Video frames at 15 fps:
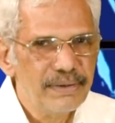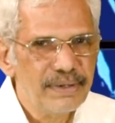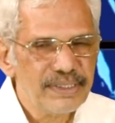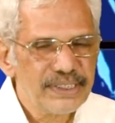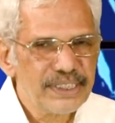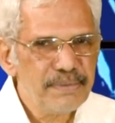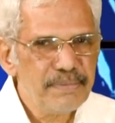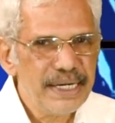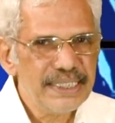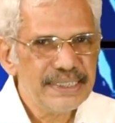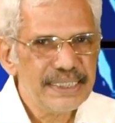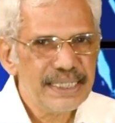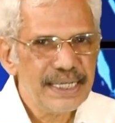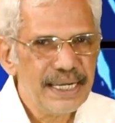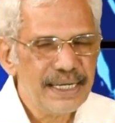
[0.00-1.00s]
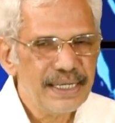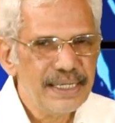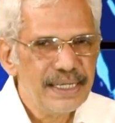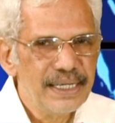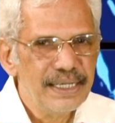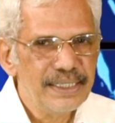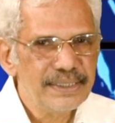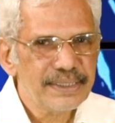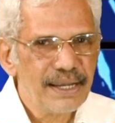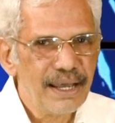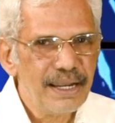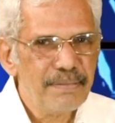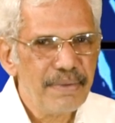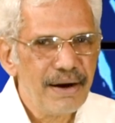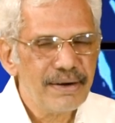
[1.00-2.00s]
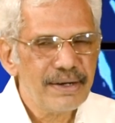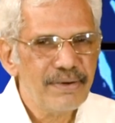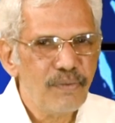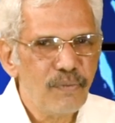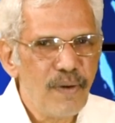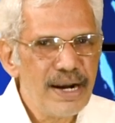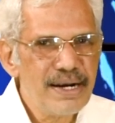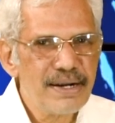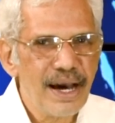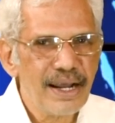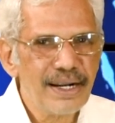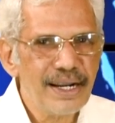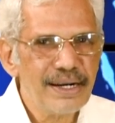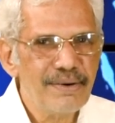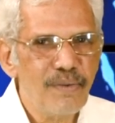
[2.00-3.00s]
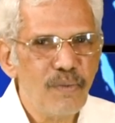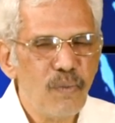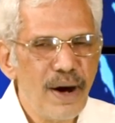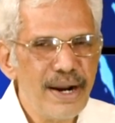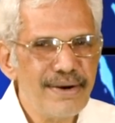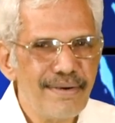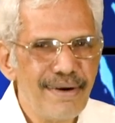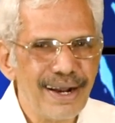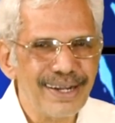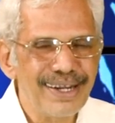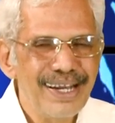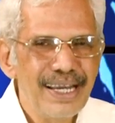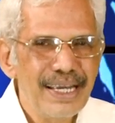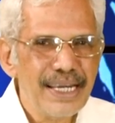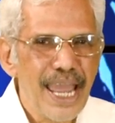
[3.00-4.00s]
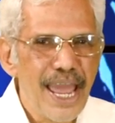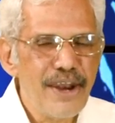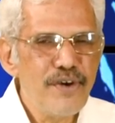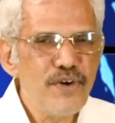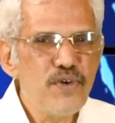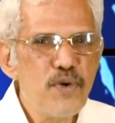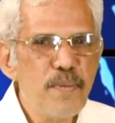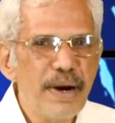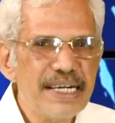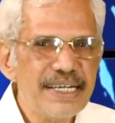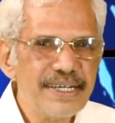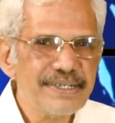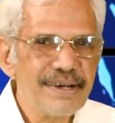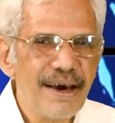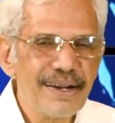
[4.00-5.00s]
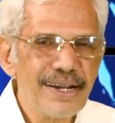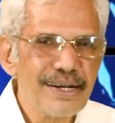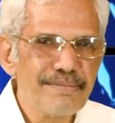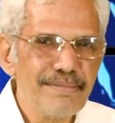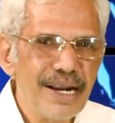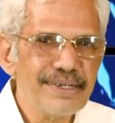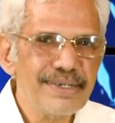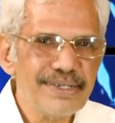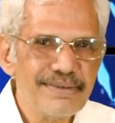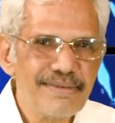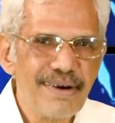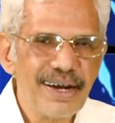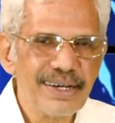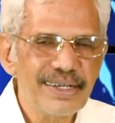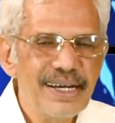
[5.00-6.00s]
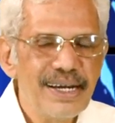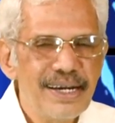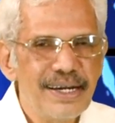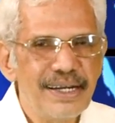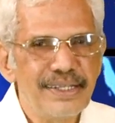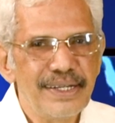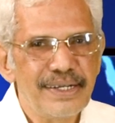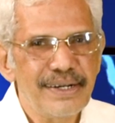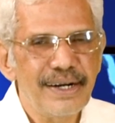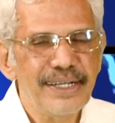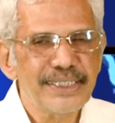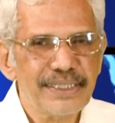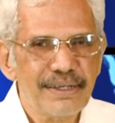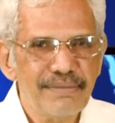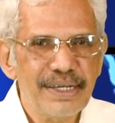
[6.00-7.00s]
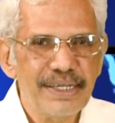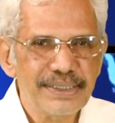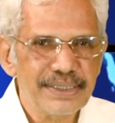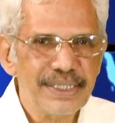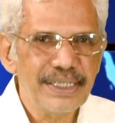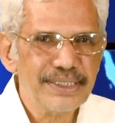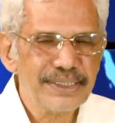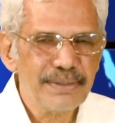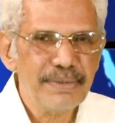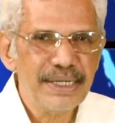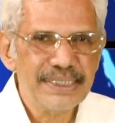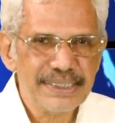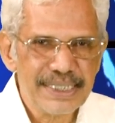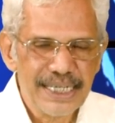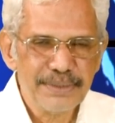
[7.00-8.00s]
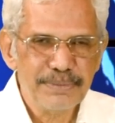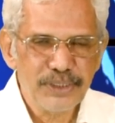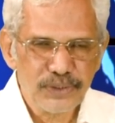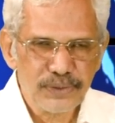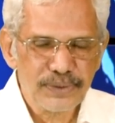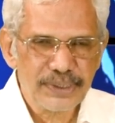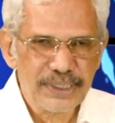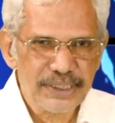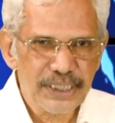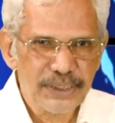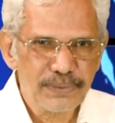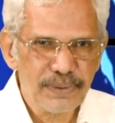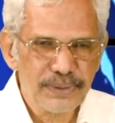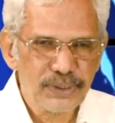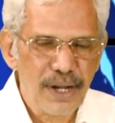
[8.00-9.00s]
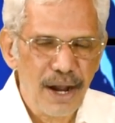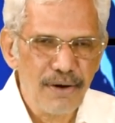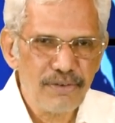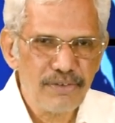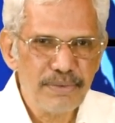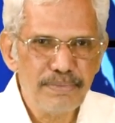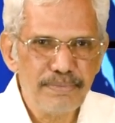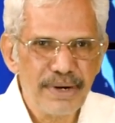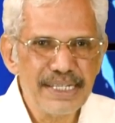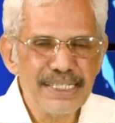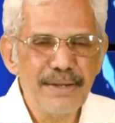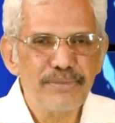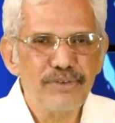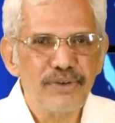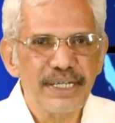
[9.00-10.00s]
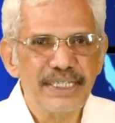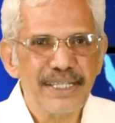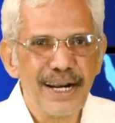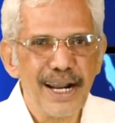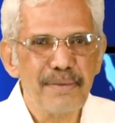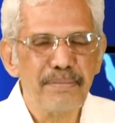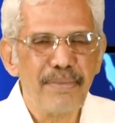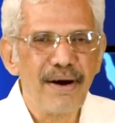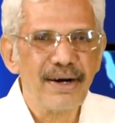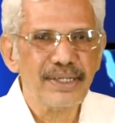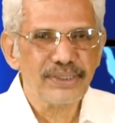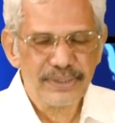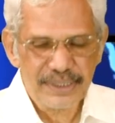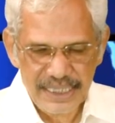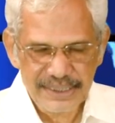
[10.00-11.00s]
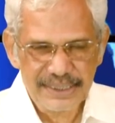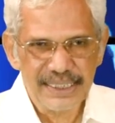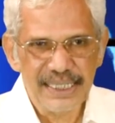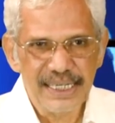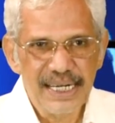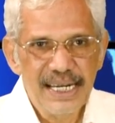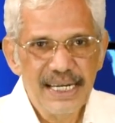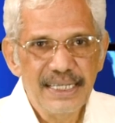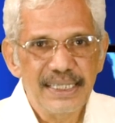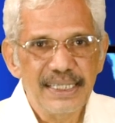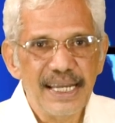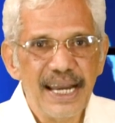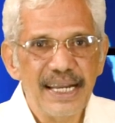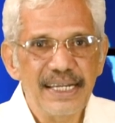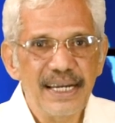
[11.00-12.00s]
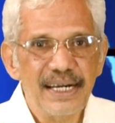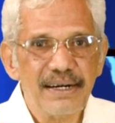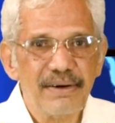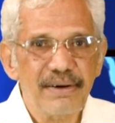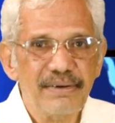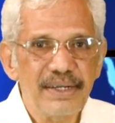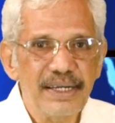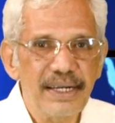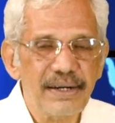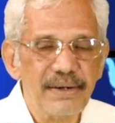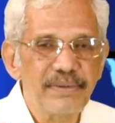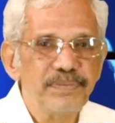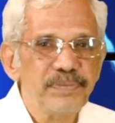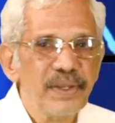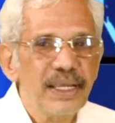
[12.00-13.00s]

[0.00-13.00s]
Western medicine is all about one target, one drug. Can you do multi-target, multi-drug in the traditional way? Traditional medicine has been so successful, so how do we bring them together on parts? So that's the idea here.